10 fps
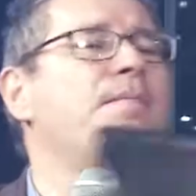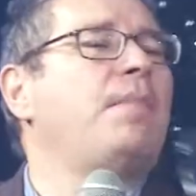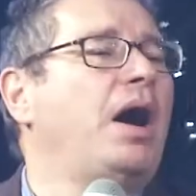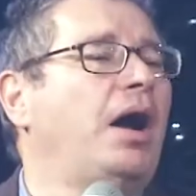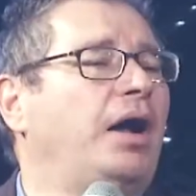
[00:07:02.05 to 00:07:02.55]

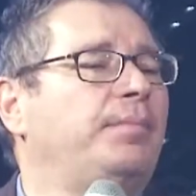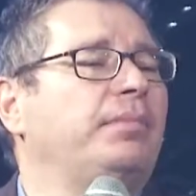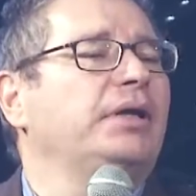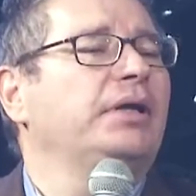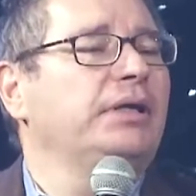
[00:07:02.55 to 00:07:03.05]

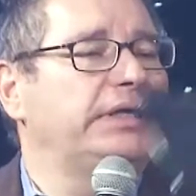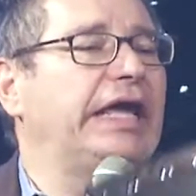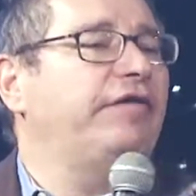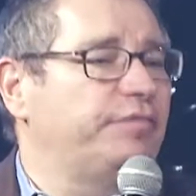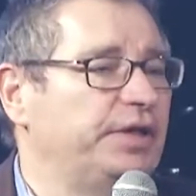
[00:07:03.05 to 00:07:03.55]
mom
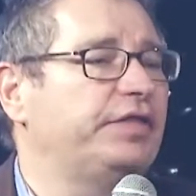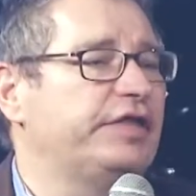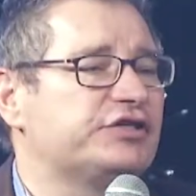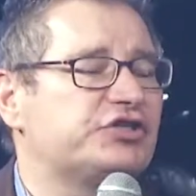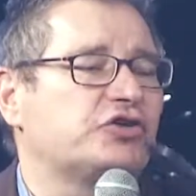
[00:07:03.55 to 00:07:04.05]
gave me
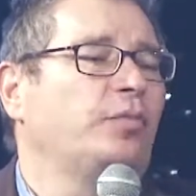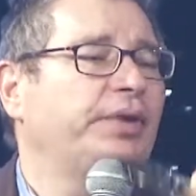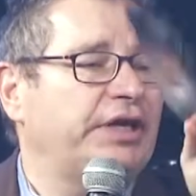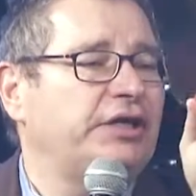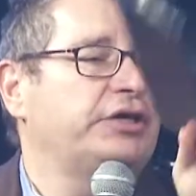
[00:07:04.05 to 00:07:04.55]
this so
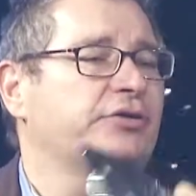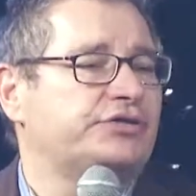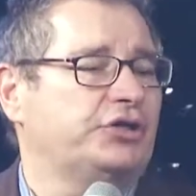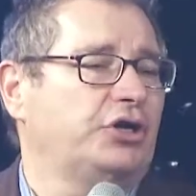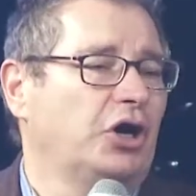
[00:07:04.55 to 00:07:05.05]
many
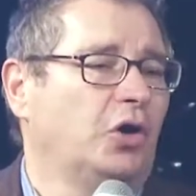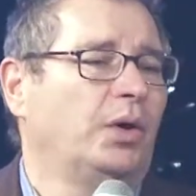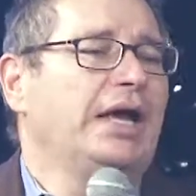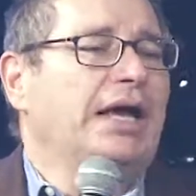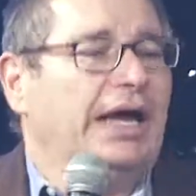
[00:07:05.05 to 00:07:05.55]
years ago,
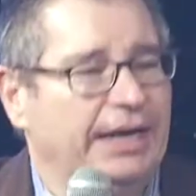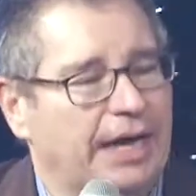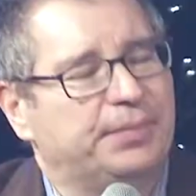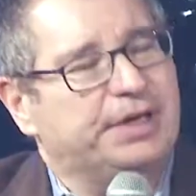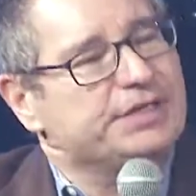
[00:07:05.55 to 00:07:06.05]
and
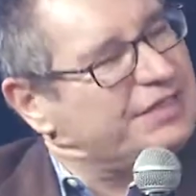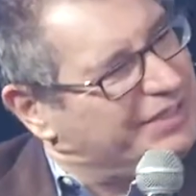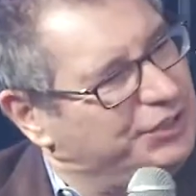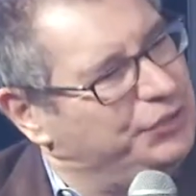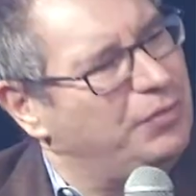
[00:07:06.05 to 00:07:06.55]

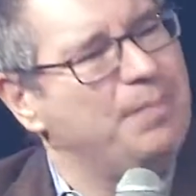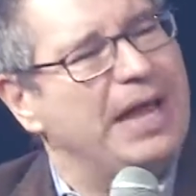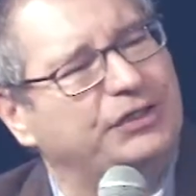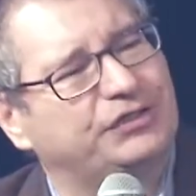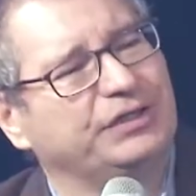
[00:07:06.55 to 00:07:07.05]
can you
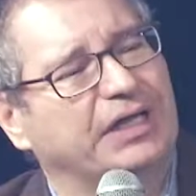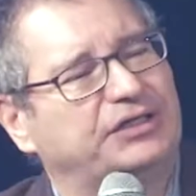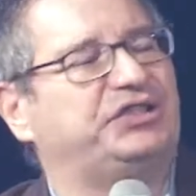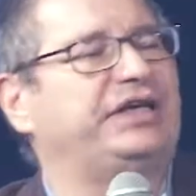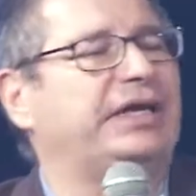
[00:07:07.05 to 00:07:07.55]
imagine that
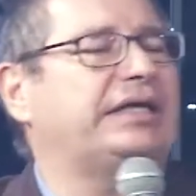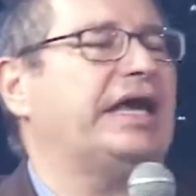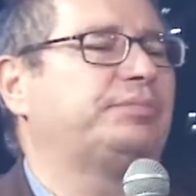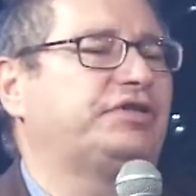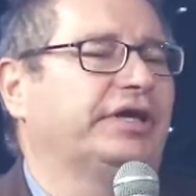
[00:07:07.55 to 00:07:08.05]
she had
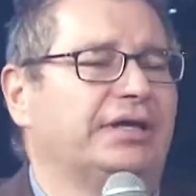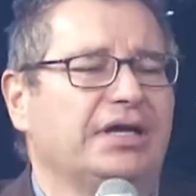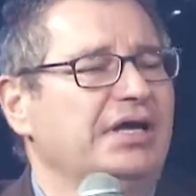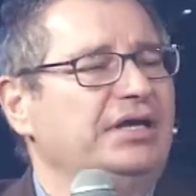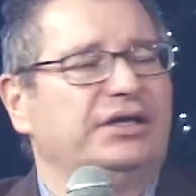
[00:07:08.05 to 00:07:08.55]
kept it?
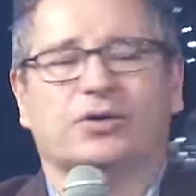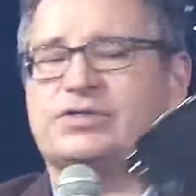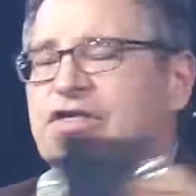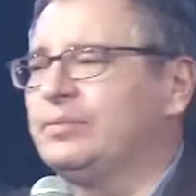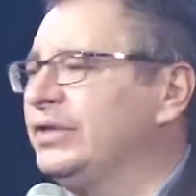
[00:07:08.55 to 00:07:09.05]
You know,
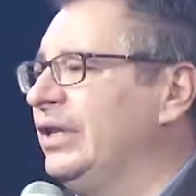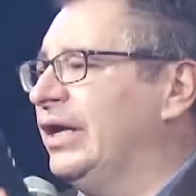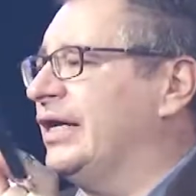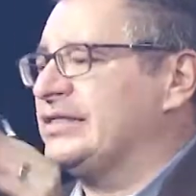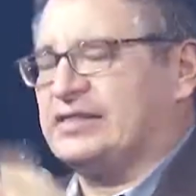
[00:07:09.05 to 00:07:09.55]
something
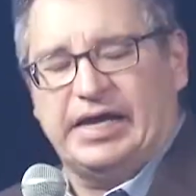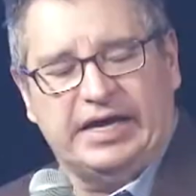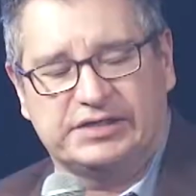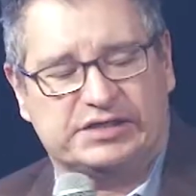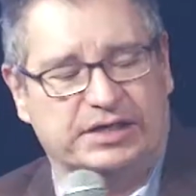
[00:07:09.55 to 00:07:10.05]
like I
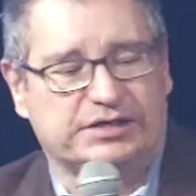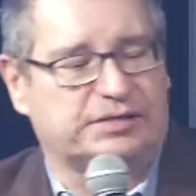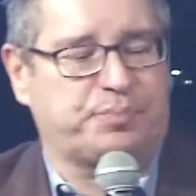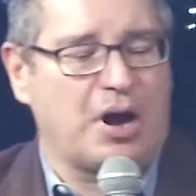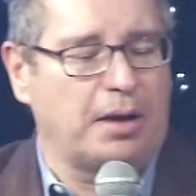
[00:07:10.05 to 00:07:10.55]
say
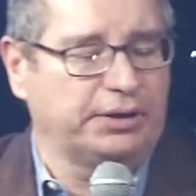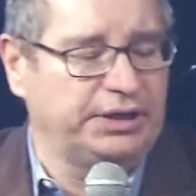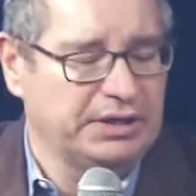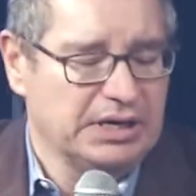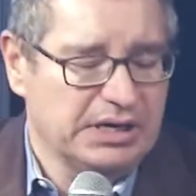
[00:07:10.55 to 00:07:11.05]
is
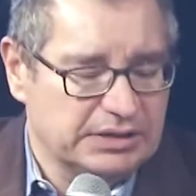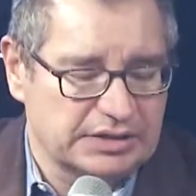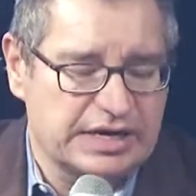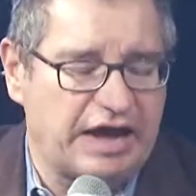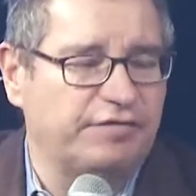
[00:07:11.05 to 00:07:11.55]
probably
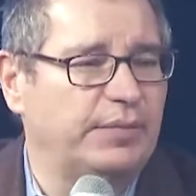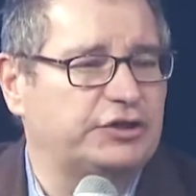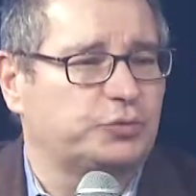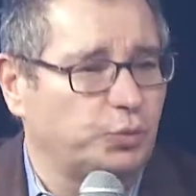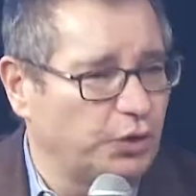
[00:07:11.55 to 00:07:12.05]
doesn't have
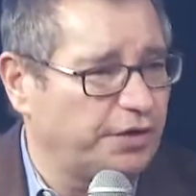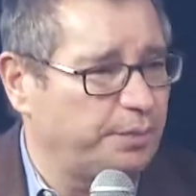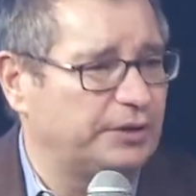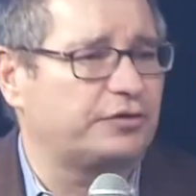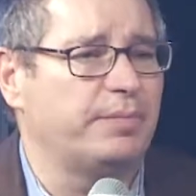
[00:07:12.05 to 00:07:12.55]
much
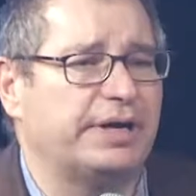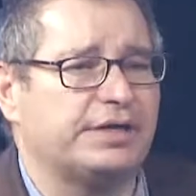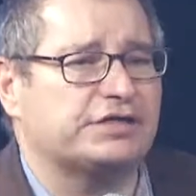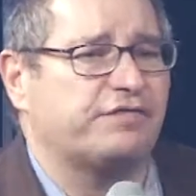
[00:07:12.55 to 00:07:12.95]
worth, but tremendous